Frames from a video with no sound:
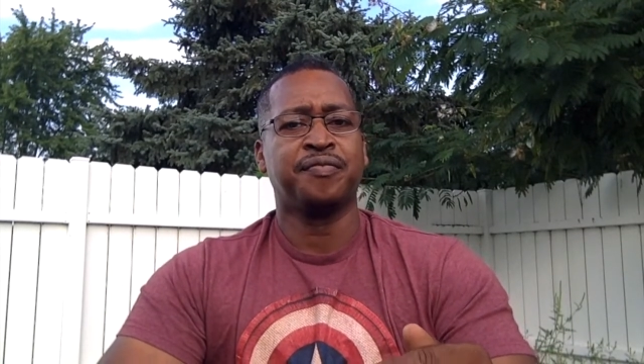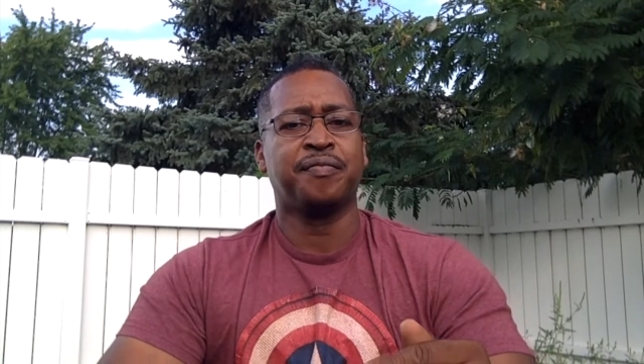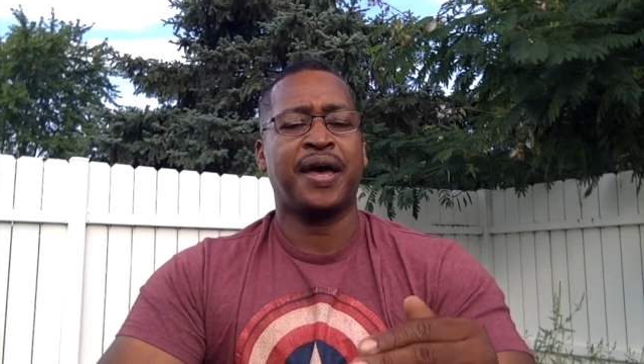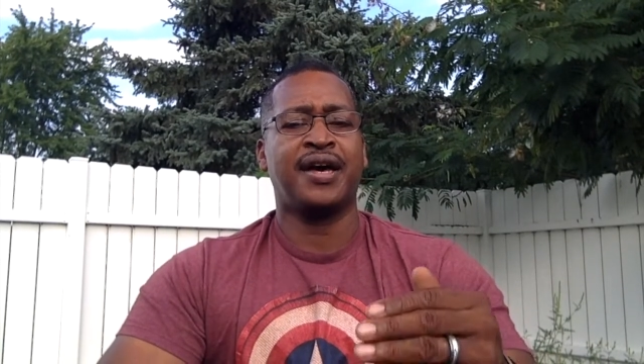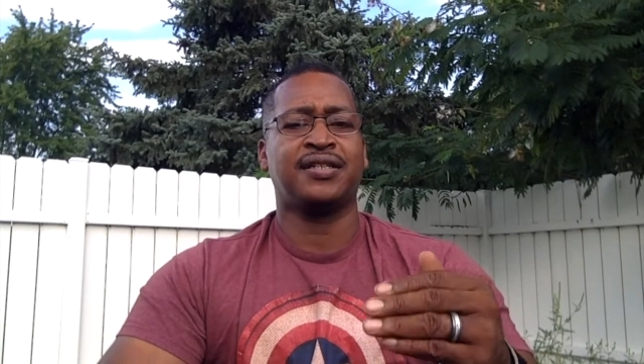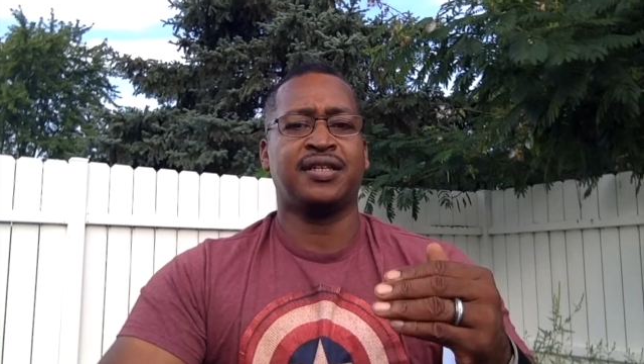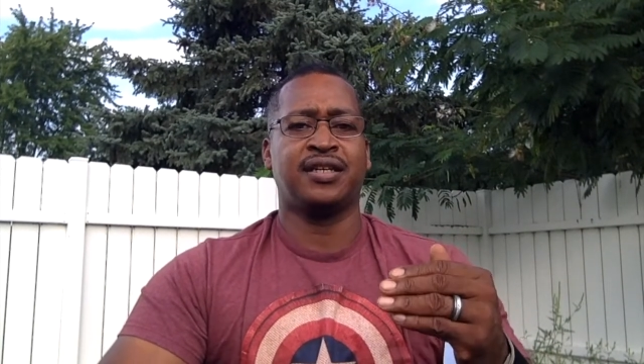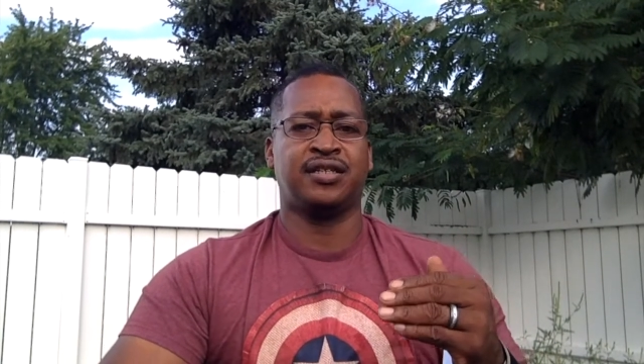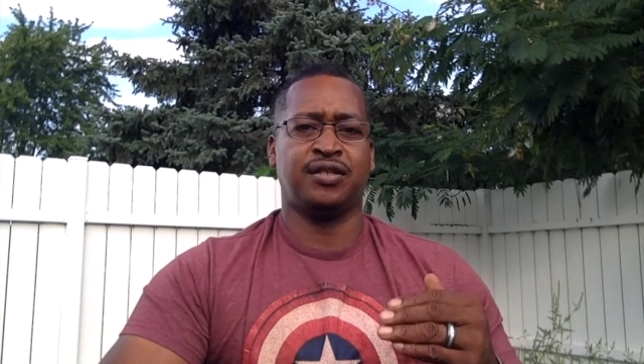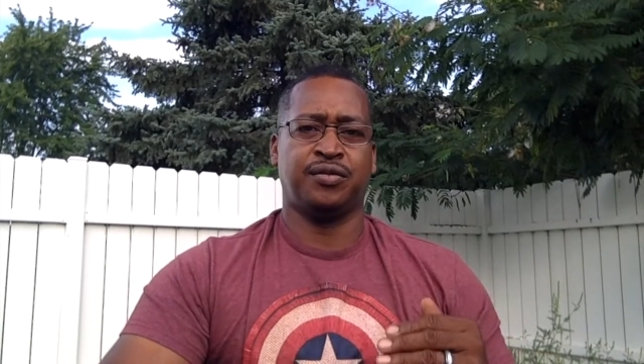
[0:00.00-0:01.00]
past
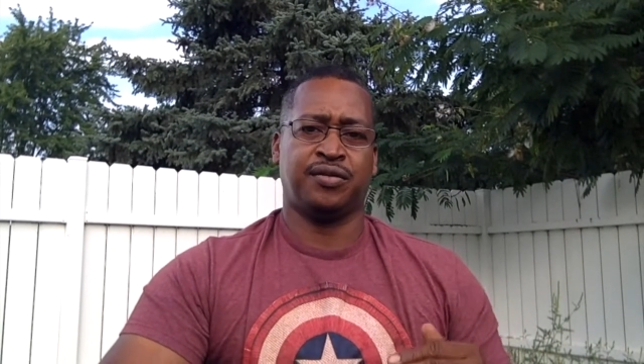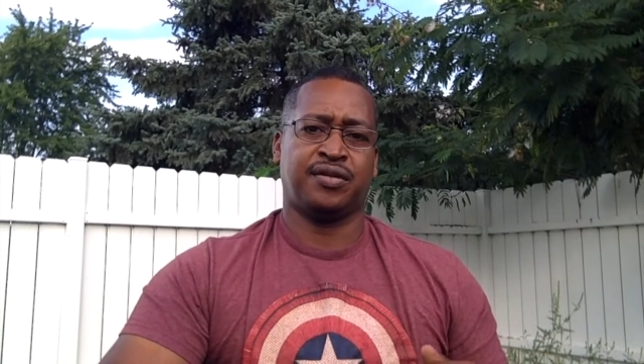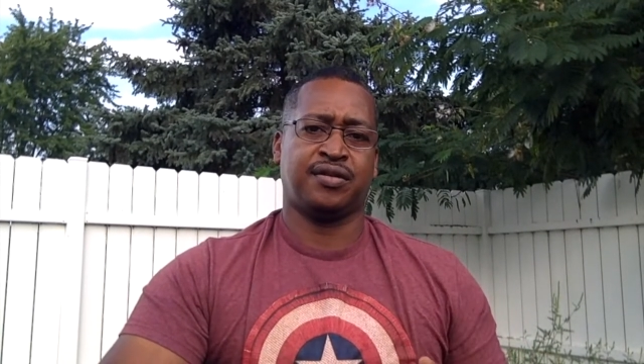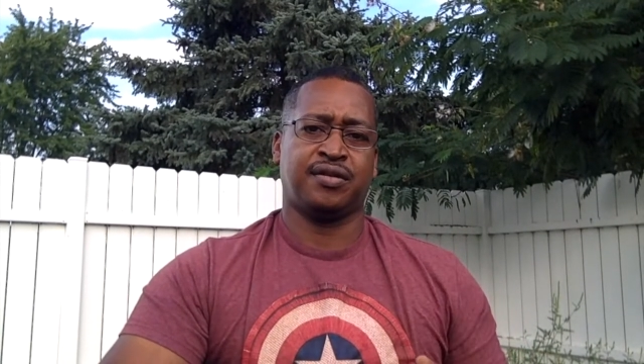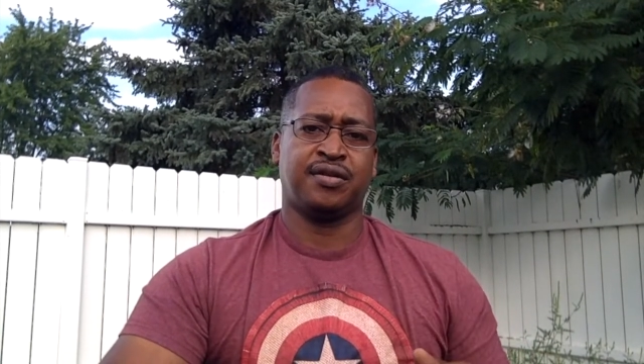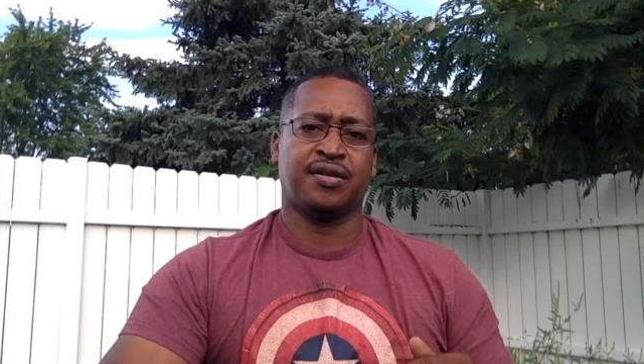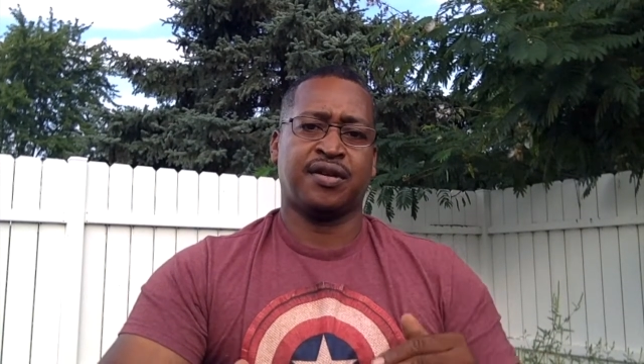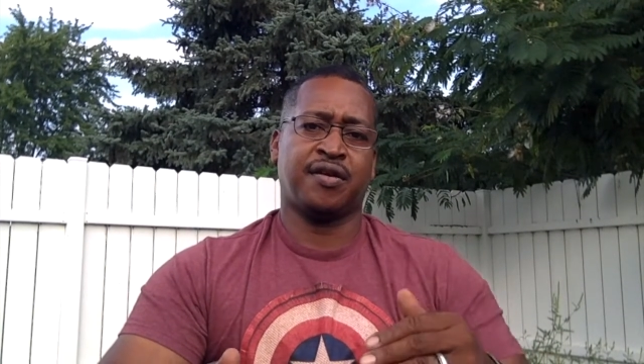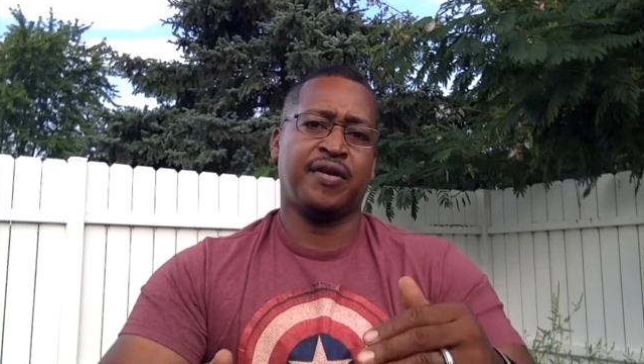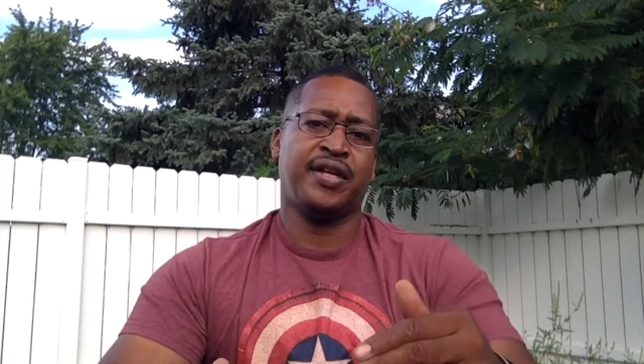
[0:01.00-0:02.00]
issues,
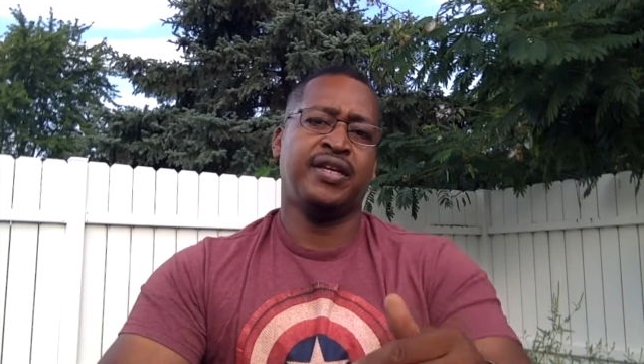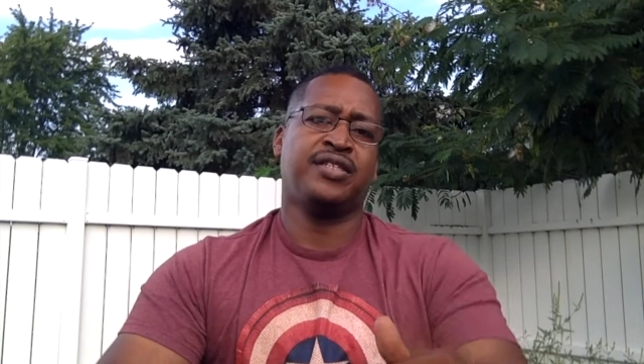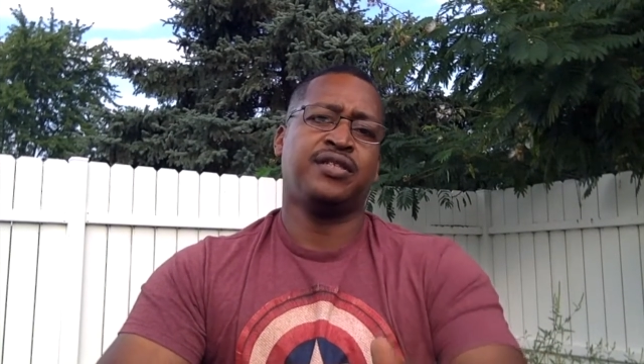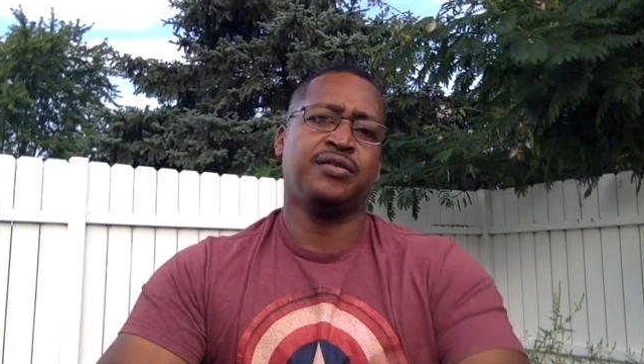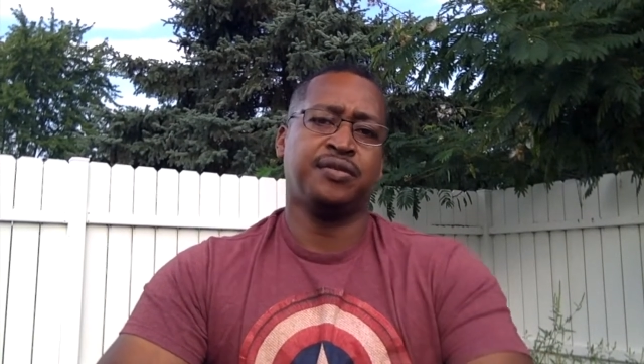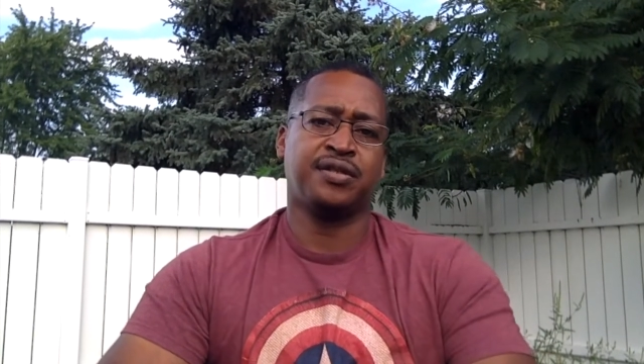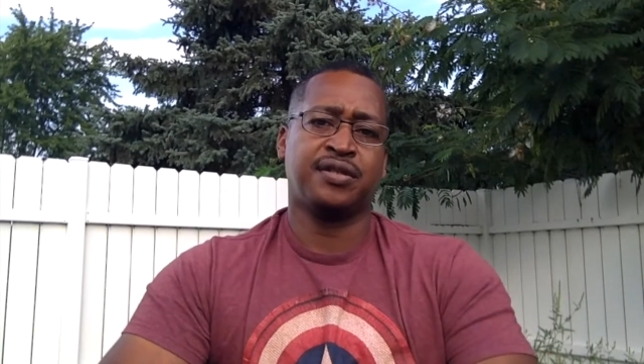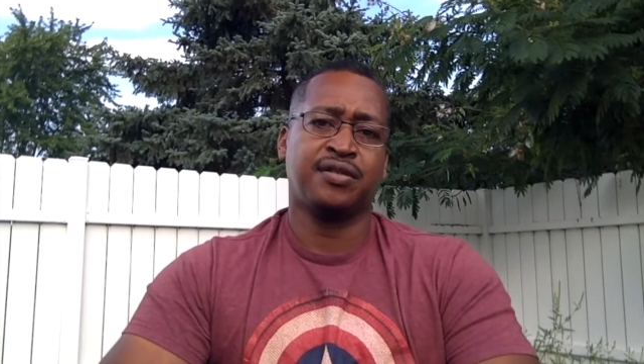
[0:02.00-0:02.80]
current issues,